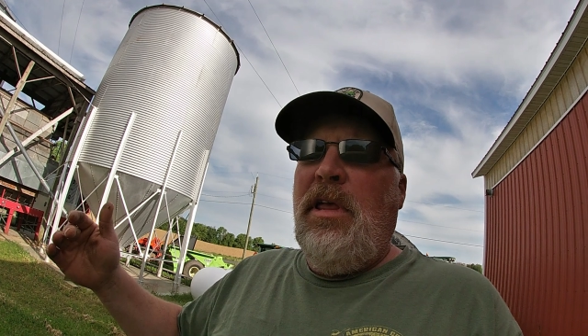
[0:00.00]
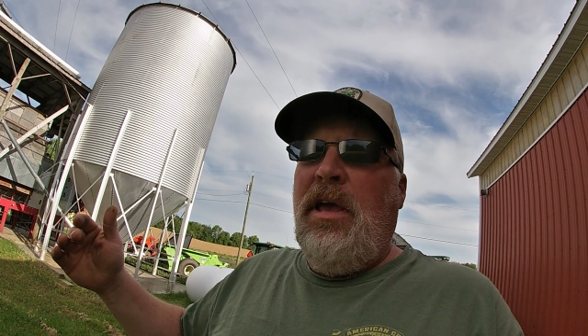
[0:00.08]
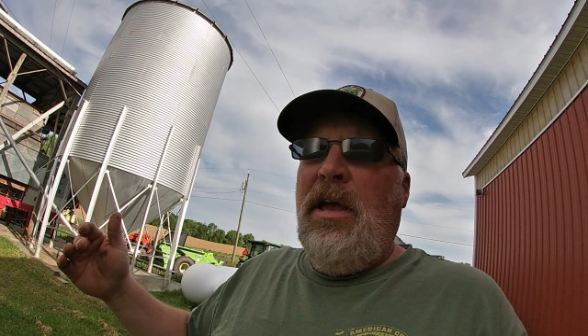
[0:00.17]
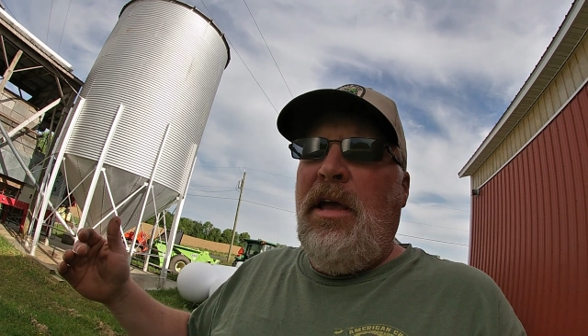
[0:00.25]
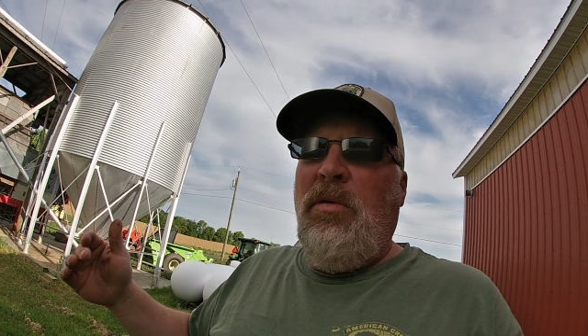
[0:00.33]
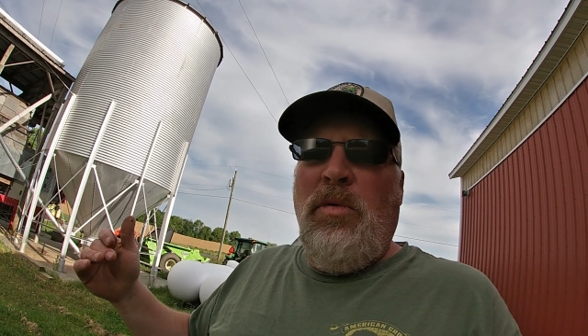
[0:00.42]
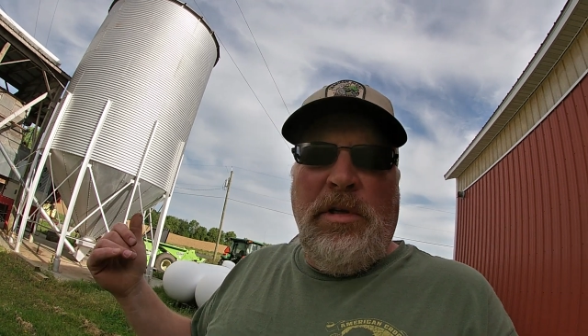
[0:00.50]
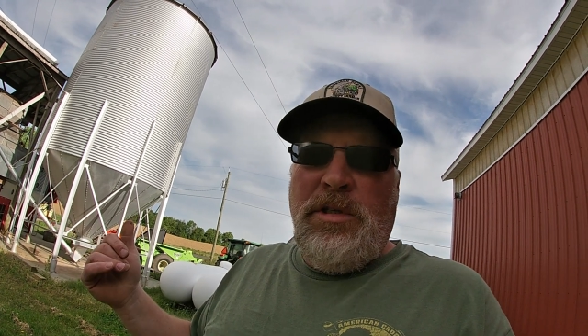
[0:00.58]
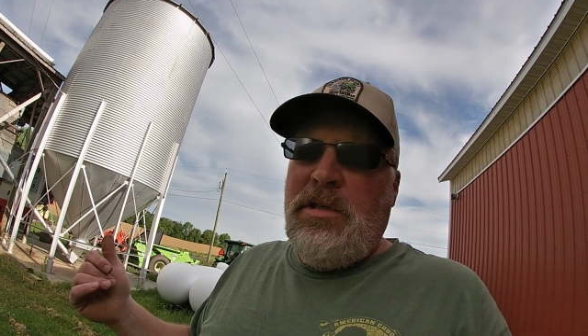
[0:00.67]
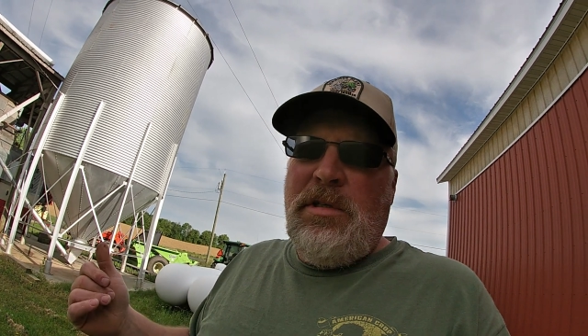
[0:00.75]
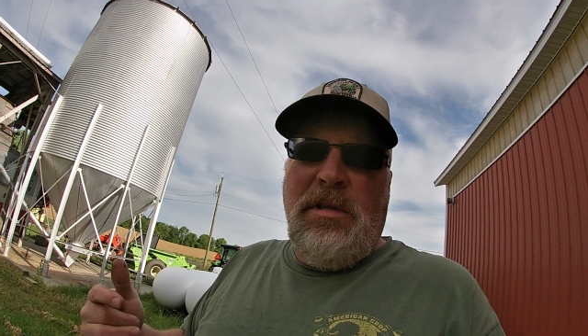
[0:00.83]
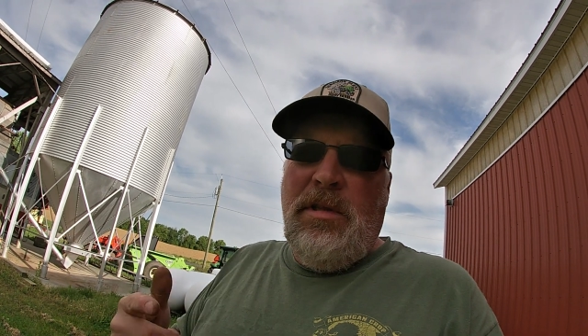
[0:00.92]
that,
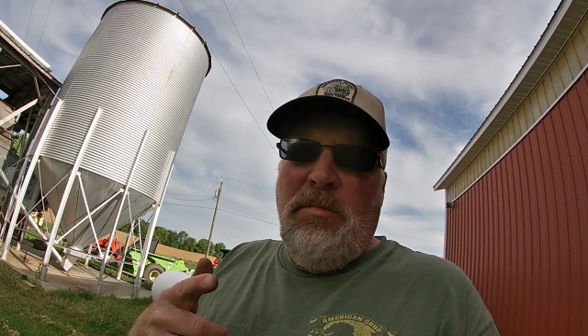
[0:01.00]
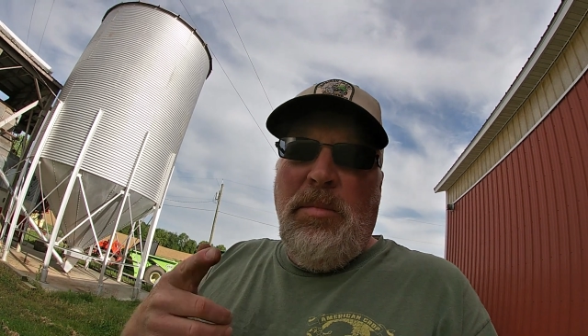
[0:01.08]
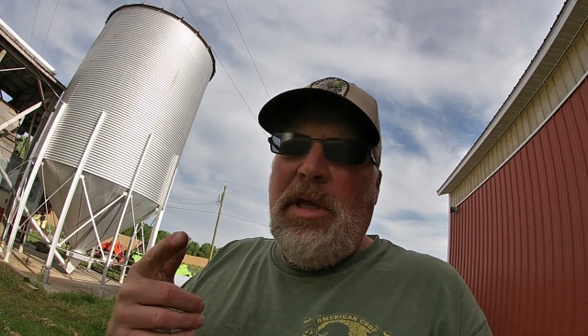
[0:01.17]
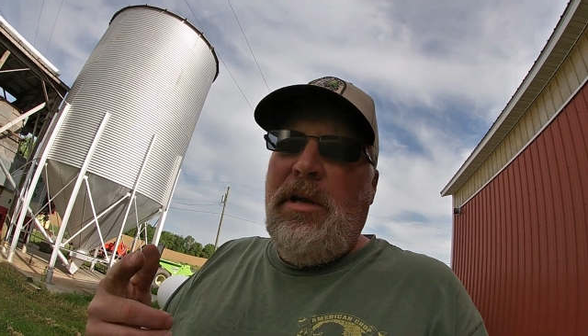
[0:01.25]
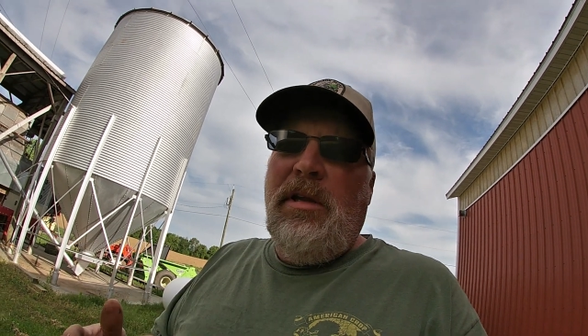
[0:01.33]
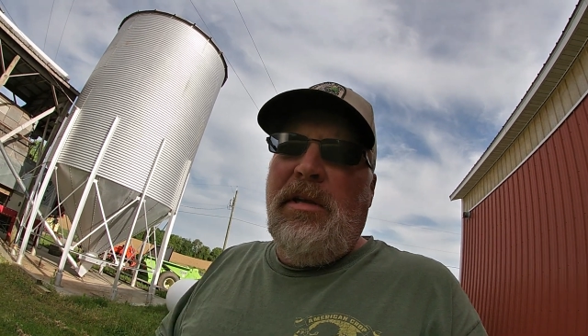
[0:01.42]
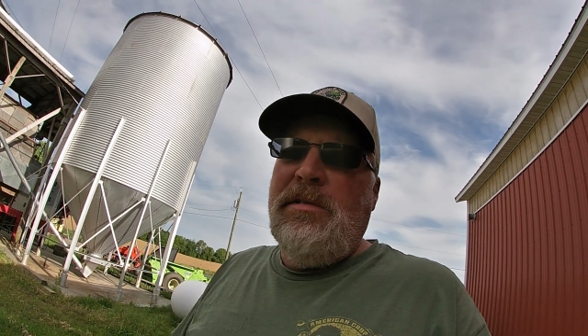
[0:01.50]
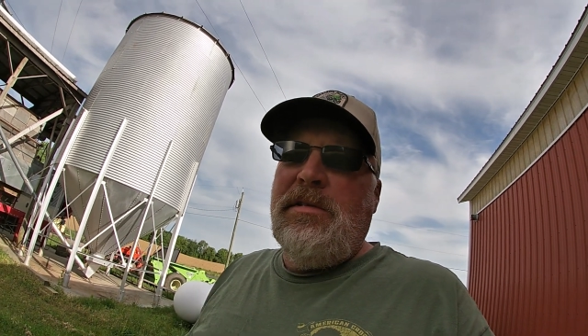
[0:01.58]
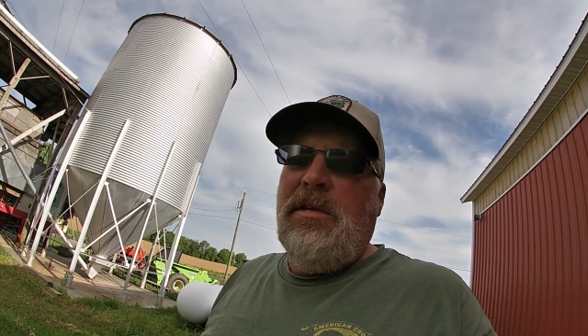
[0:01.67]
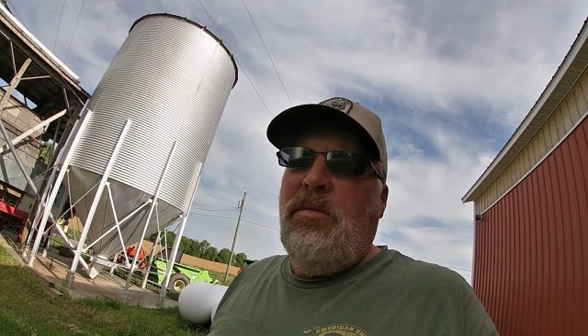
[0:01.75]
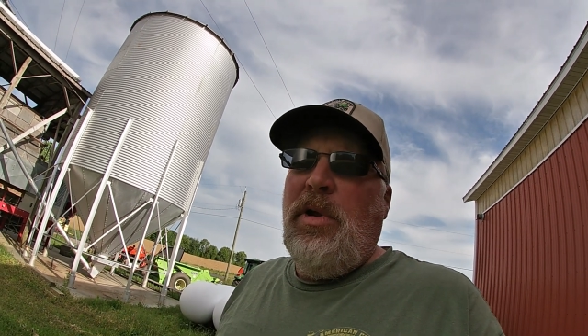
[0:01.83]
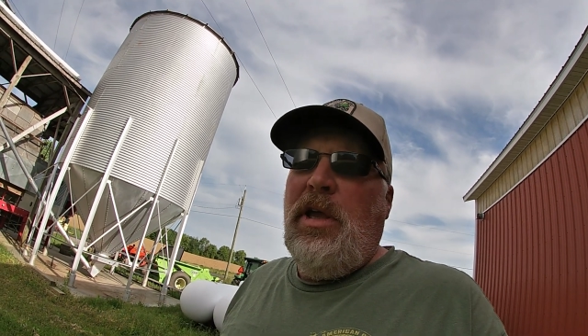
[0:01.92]
which the Midlands
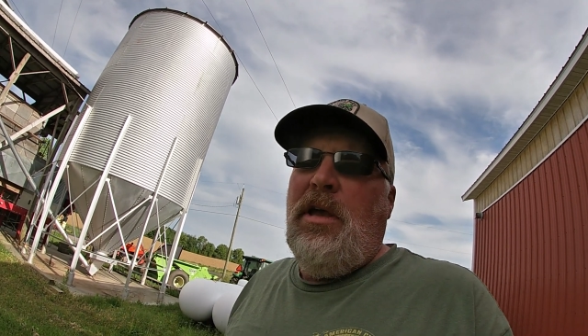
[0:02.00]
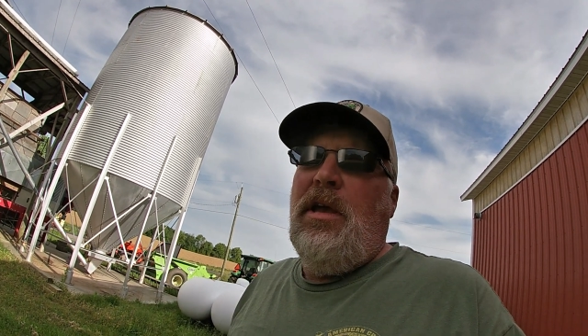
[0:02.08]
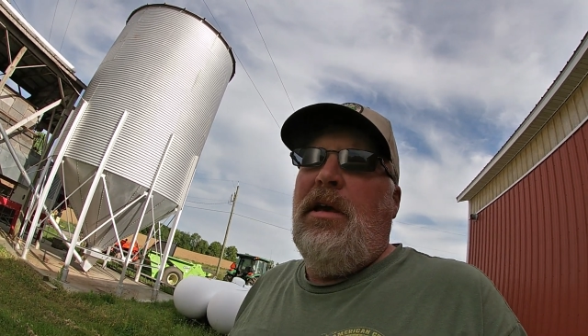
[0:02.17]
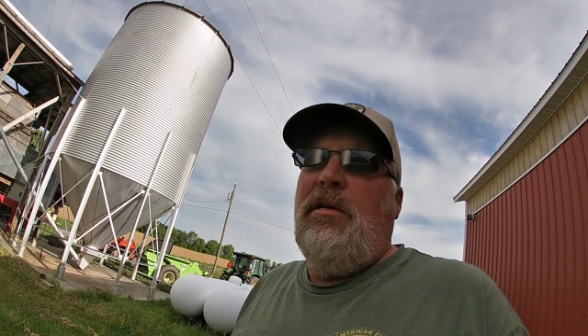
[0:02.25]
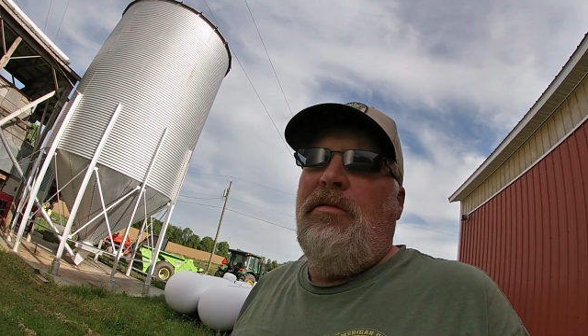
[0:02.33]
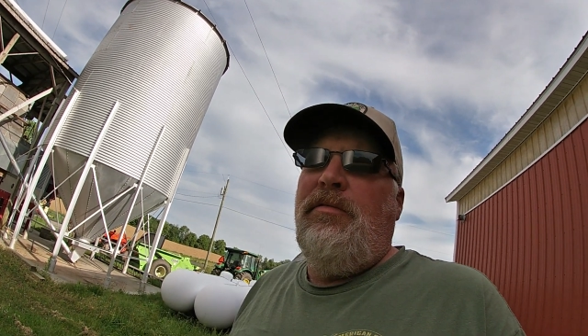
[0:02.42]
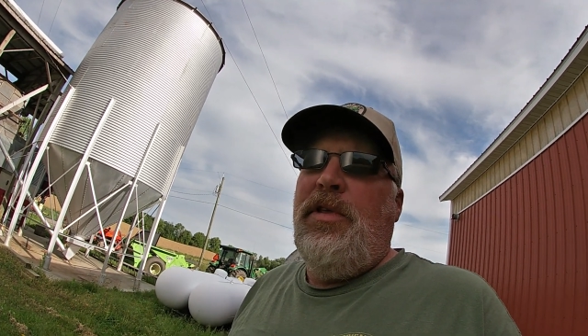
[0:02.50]
that we have,